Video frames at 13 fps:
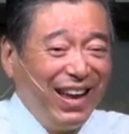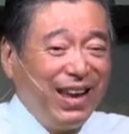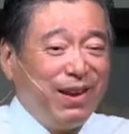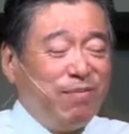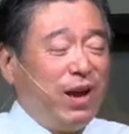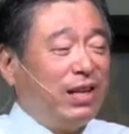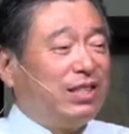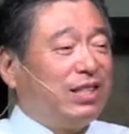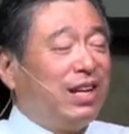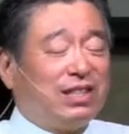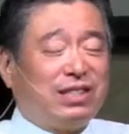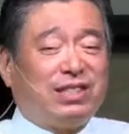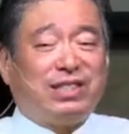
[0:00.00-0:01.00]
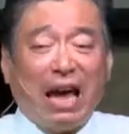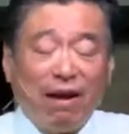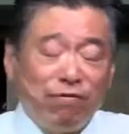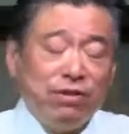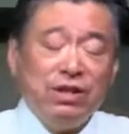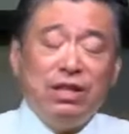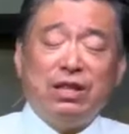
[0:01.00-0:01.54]
Imagine that,
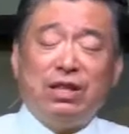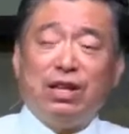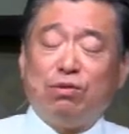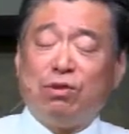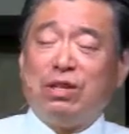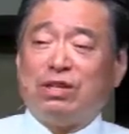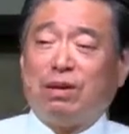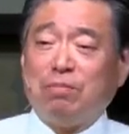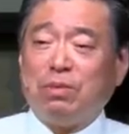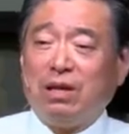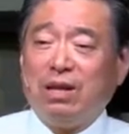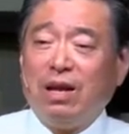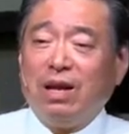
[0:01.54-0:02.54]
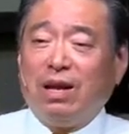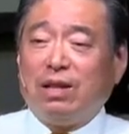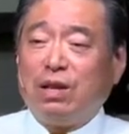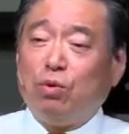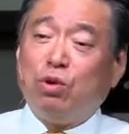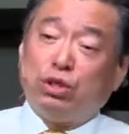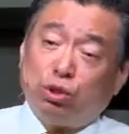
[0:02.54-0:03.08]
70 degrees, I mean,
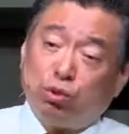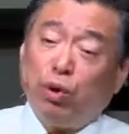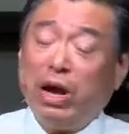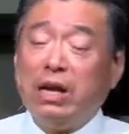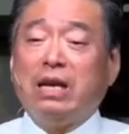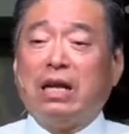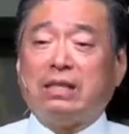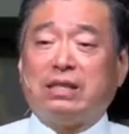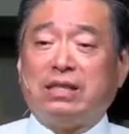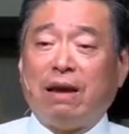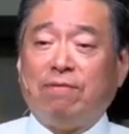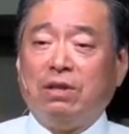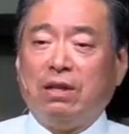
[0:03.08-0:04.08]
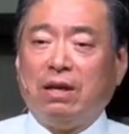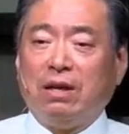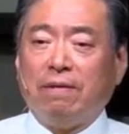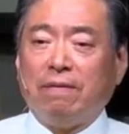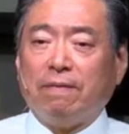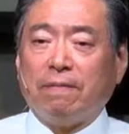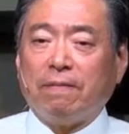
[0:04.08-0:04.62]
they were sweating at 70.
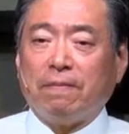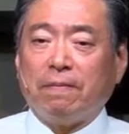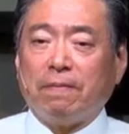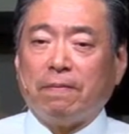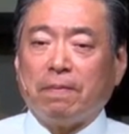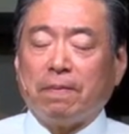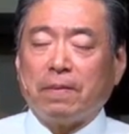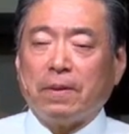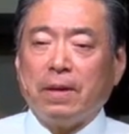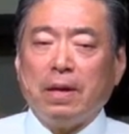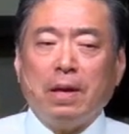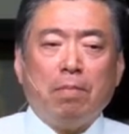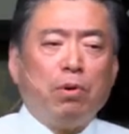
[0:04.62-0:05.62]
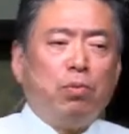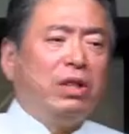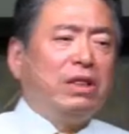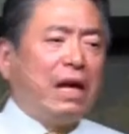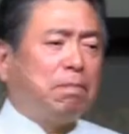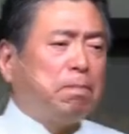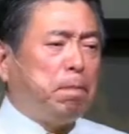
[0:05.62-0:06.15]
But with
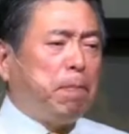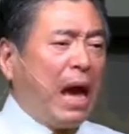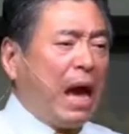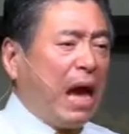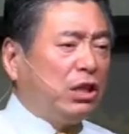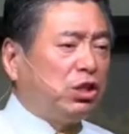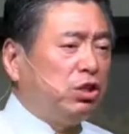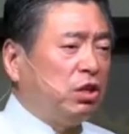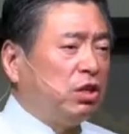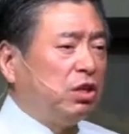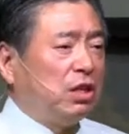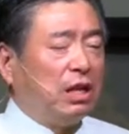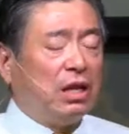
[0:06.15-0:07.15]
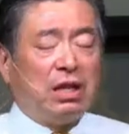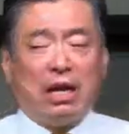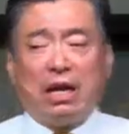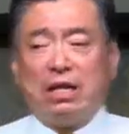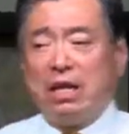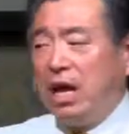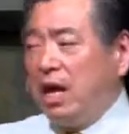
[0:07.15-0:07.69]
that passion and,
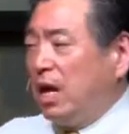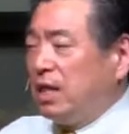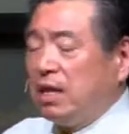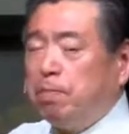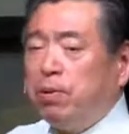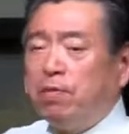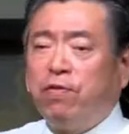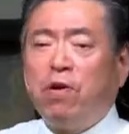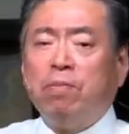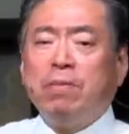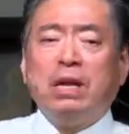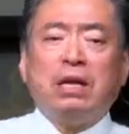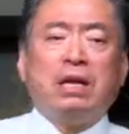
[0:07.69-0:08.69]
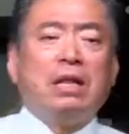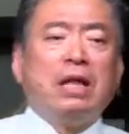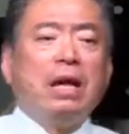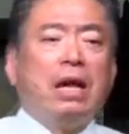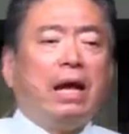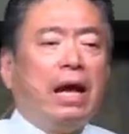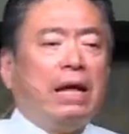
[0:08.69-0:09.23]
and the performing, and,
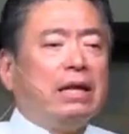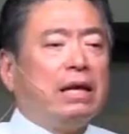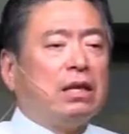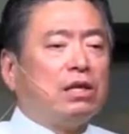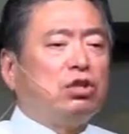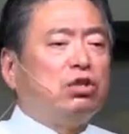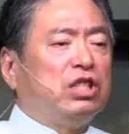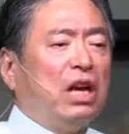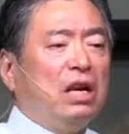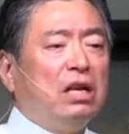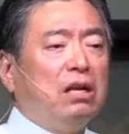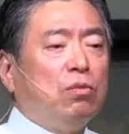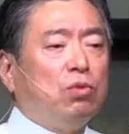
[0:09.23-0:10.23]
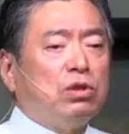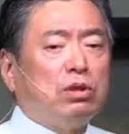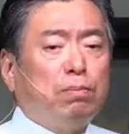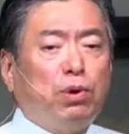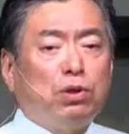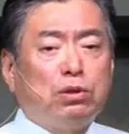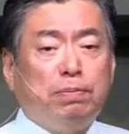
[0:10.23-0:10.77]
and Christianity was
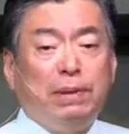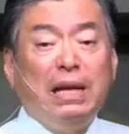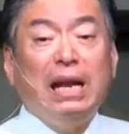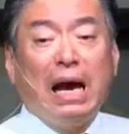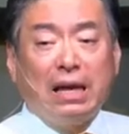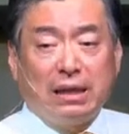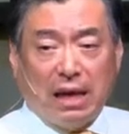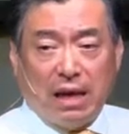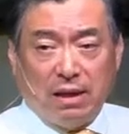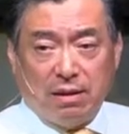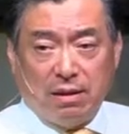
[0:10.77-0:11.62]
supposed to be like that.